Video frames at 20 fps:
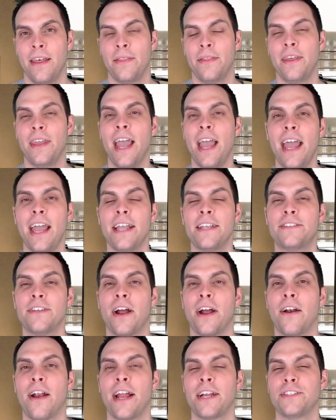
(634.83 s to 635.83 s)
the eggs
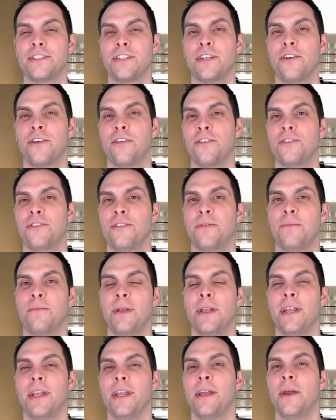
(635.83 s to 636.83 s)
are actually going to
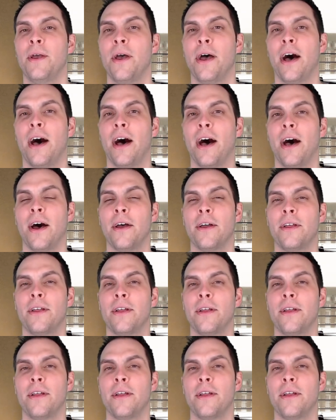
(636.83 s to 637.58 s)
be uh,